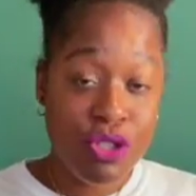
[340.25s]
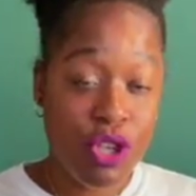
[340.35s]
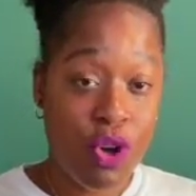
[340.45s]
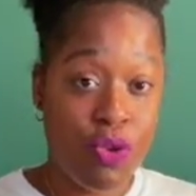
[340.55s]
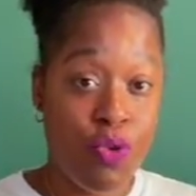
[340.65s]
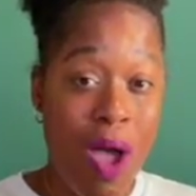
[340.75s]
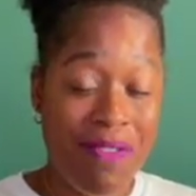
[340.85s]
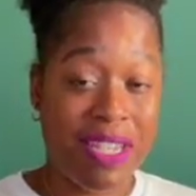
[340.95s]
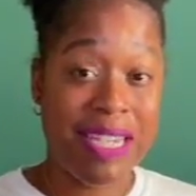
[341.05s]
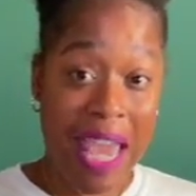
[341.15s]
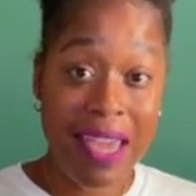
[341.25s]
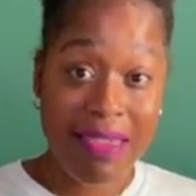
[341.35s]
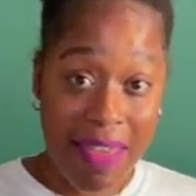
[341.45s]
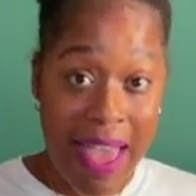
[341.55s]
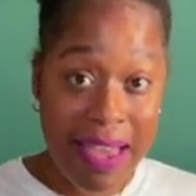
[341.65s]
So you have to
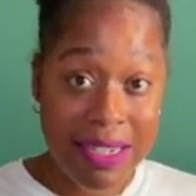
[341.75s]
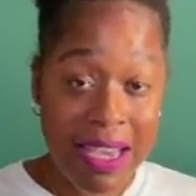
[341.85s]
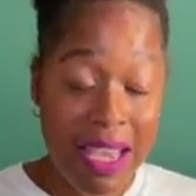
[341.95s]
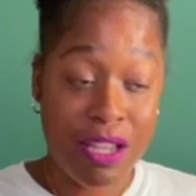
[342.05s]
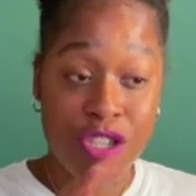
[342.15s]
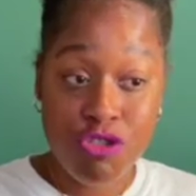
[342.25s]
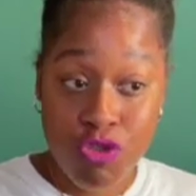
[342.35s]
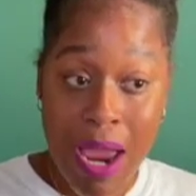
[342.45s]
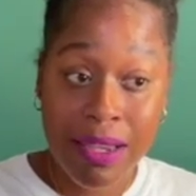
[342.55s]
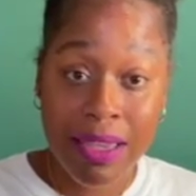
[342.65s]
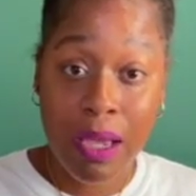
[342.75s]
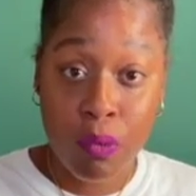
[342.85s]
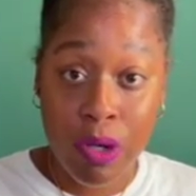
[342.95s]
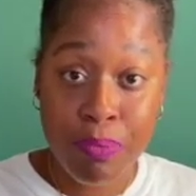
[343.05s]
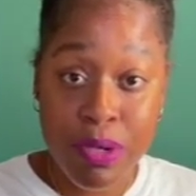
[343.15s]
take that and extract that
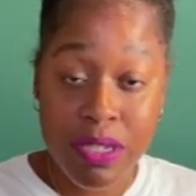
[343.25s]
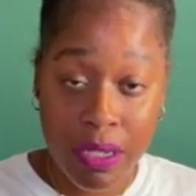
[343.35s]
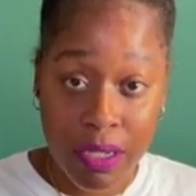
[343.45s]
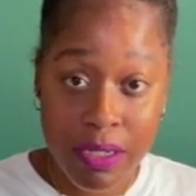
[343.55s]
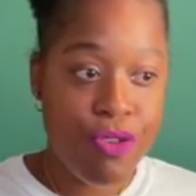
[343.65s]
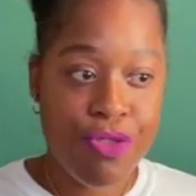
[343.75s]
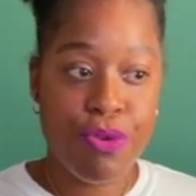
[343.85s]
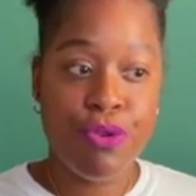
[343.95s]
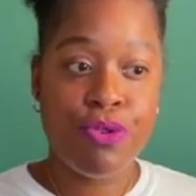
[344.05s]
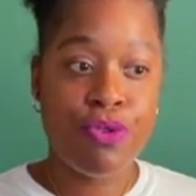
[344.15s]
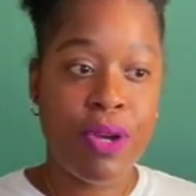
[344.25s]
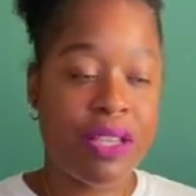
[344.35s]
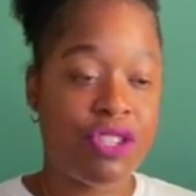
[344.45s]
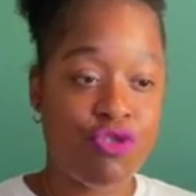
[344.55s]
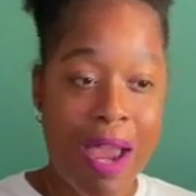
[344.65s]
1% through
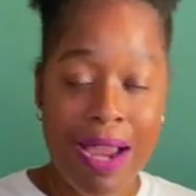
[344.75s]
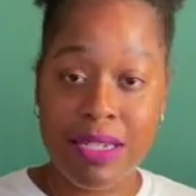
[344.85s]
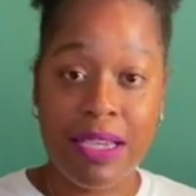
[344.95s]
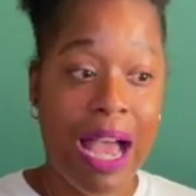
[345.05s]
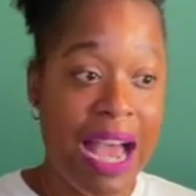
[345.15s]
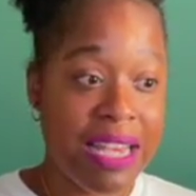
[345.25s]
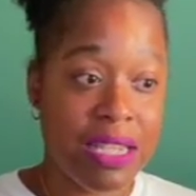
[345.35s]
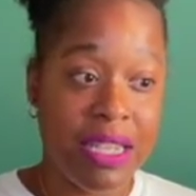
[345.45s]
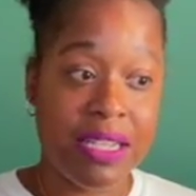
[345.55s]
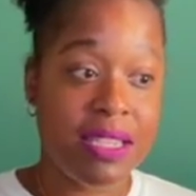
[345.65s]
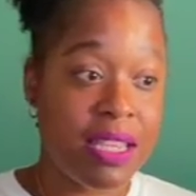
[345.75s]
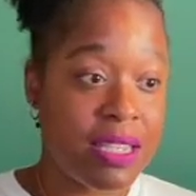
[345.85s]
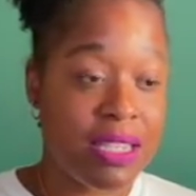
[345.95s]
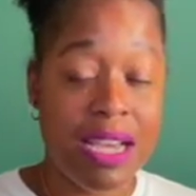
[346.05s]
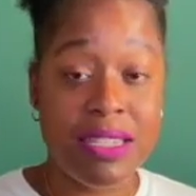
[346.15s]
extracting, isolating,
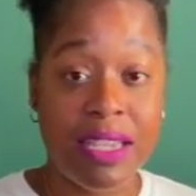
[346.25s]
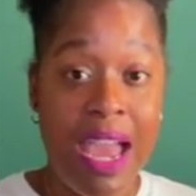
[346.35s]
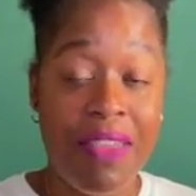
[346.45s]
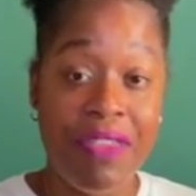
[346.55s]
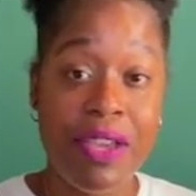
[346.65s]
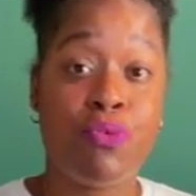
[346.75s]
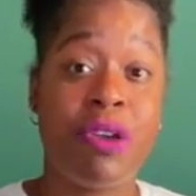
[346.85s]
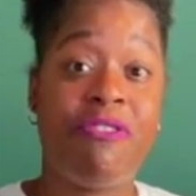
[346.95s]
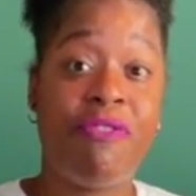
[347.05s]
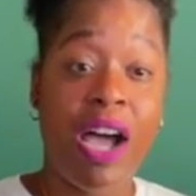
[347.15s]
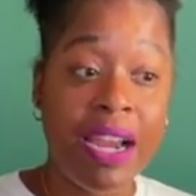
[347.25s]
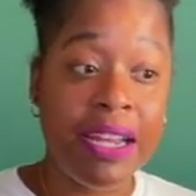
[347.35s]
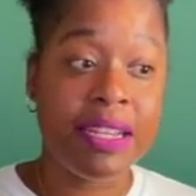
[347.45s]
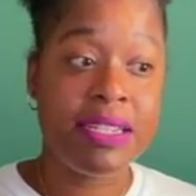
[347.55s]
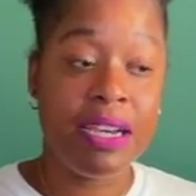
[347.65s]
synthesizing, and then
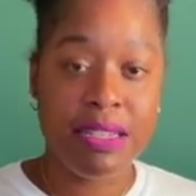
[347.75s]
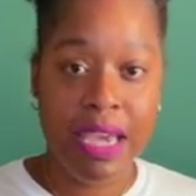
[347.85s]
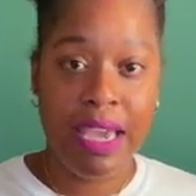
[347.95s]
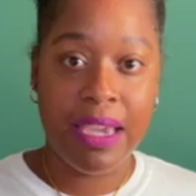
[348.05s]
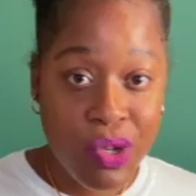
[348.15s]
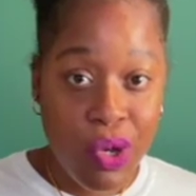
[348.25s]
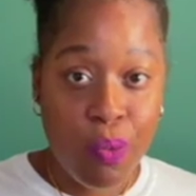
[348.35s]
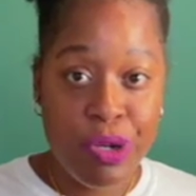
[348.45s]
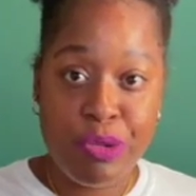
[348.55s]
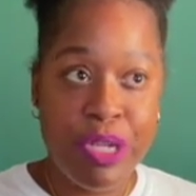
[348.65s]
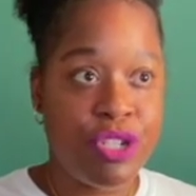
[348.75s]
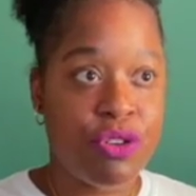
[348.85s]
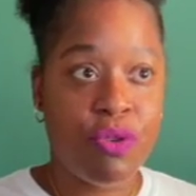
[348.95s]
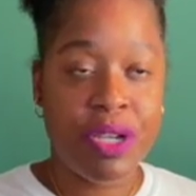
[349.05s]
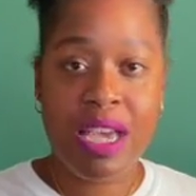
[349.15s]
refining Delta 8, which means
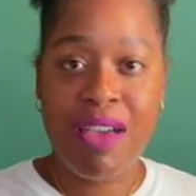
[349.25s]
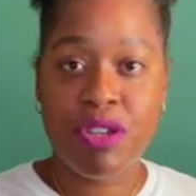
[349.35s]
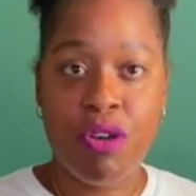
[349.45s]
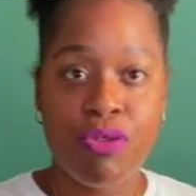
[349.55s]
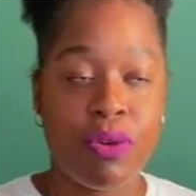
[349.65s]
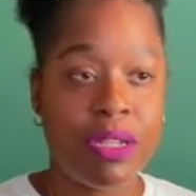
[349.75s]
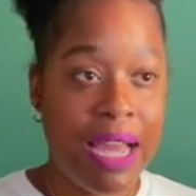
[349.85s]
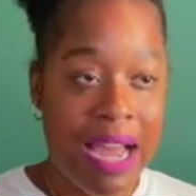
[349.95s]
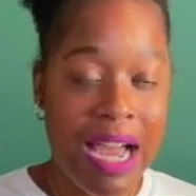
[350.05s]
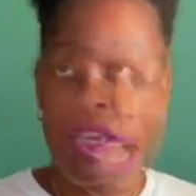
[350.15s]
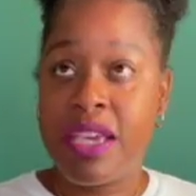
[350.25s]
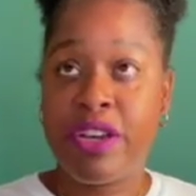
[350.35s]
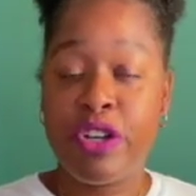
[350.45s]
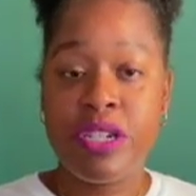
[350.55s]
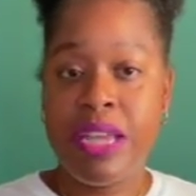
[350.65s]
you're going to have to go through a lab. It
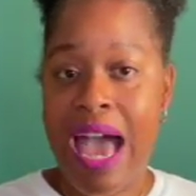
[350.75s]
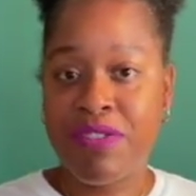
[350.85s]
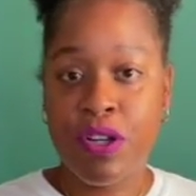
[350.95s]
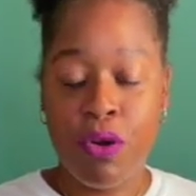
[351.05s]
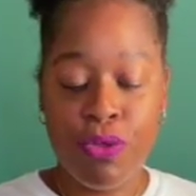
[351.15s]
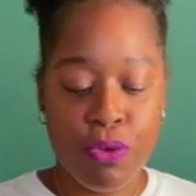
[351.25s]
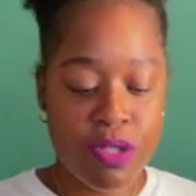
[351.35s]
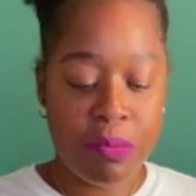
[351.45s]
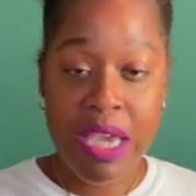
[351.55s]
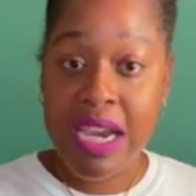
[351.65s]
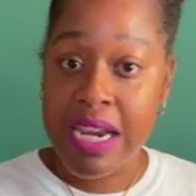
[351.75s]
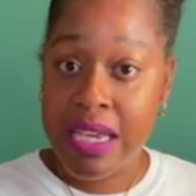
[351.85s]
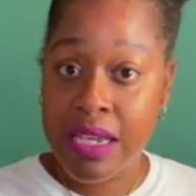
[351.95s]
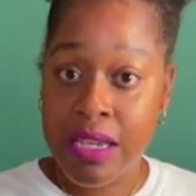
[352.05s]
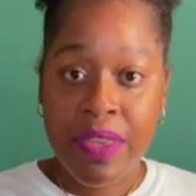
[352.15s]
could have to go through some
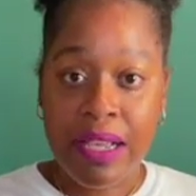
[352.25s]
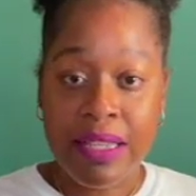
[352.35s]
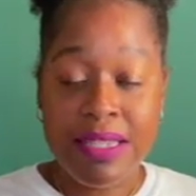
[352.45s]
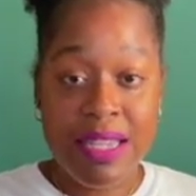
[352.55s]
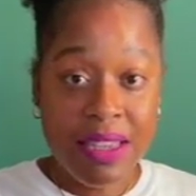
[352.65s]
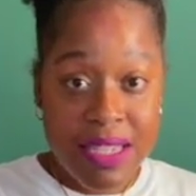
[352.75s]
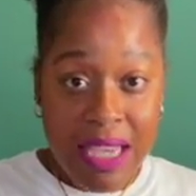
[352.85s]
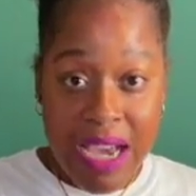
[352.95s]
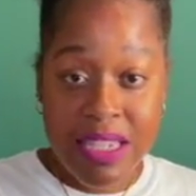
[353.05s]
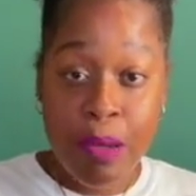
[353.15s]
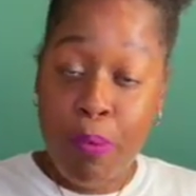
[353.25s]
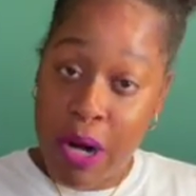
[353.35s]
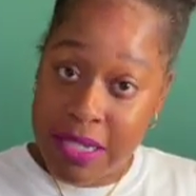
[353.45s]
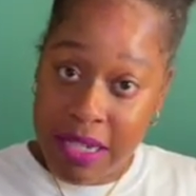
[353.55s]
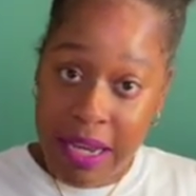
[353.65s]
heating, like synthesizing,
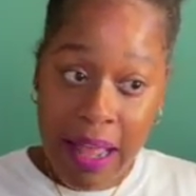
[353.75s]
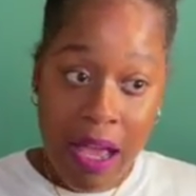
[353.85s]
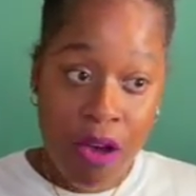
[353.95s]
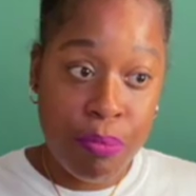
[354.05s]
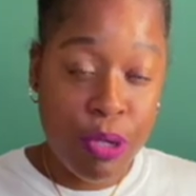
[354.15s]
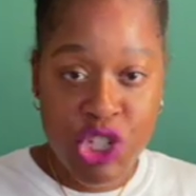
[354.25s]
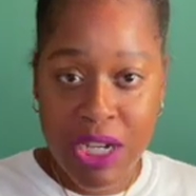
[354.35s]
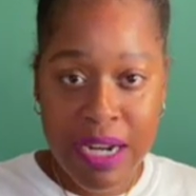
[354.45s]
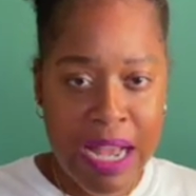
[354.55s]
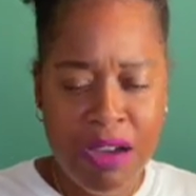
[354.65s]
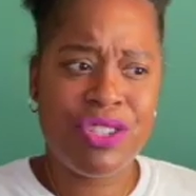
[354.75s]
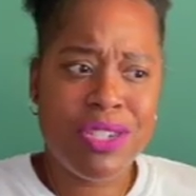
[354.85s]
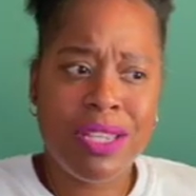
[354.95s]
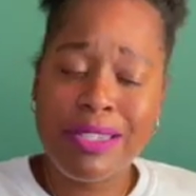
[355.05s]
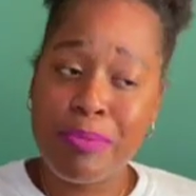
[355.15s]
pressing it out, pushing it out.
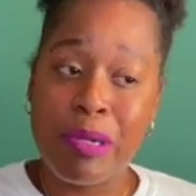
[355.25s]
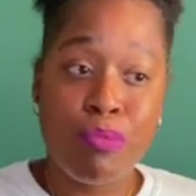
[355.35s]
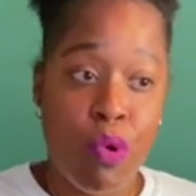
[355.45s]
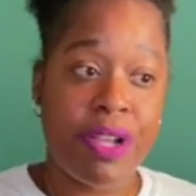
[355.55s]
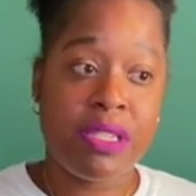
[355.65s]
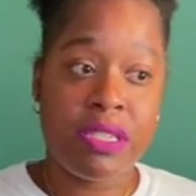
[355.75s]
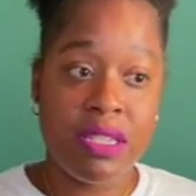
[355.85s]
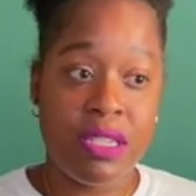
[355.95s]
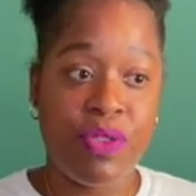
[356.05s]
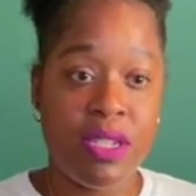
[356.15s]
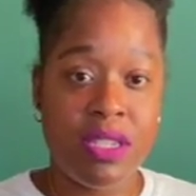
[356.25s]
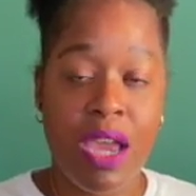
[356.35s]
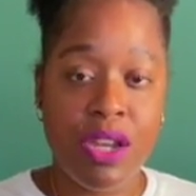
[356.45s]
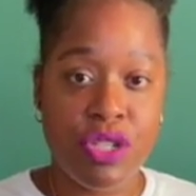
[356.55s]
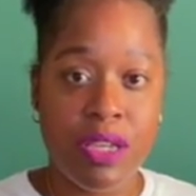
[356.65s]
Just a little bit more extensive, the
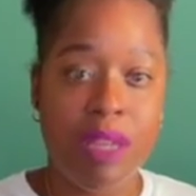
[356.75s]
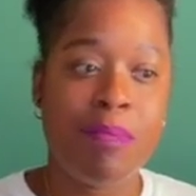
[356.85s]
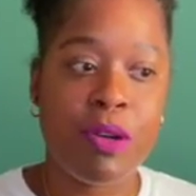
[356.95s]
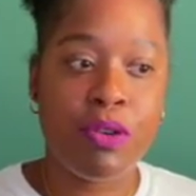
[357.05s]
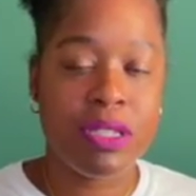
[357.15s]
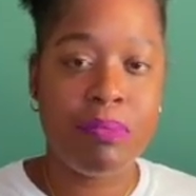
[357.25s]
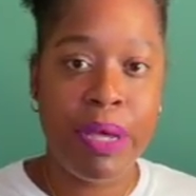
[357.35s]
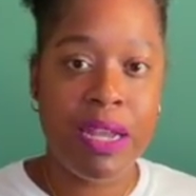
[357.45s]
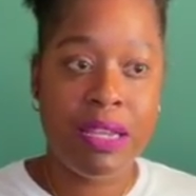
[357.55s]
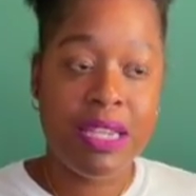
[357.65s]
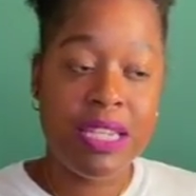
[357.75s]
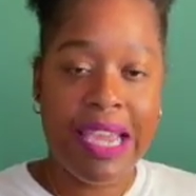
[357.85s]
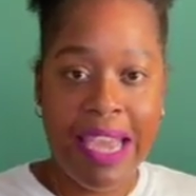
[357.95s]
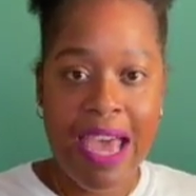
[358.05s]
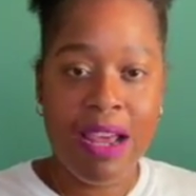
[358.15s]
THC chemicals embedded to
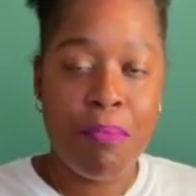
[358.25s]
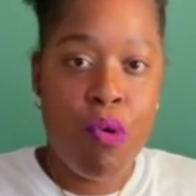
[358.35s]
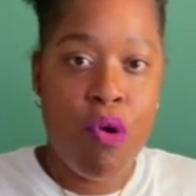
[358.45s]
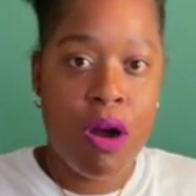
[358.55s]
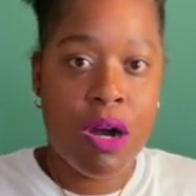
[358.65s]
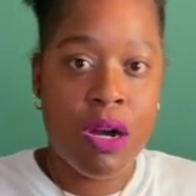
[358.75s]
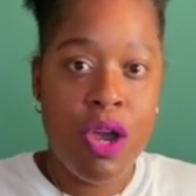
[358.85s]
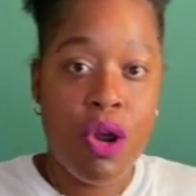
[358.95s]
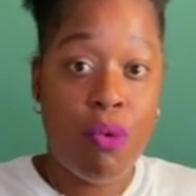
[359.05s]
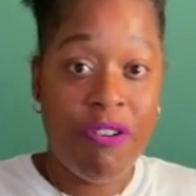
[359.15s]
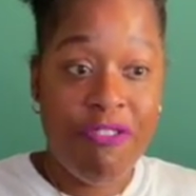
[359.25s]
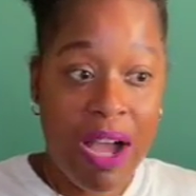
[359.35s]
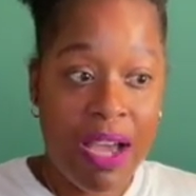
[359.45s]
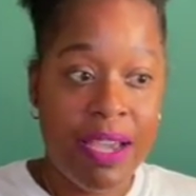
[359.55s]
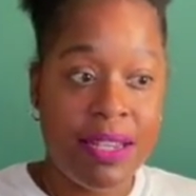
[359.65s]
get a more
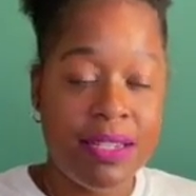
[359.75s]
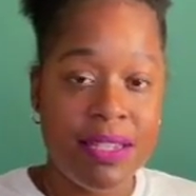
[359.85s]
refined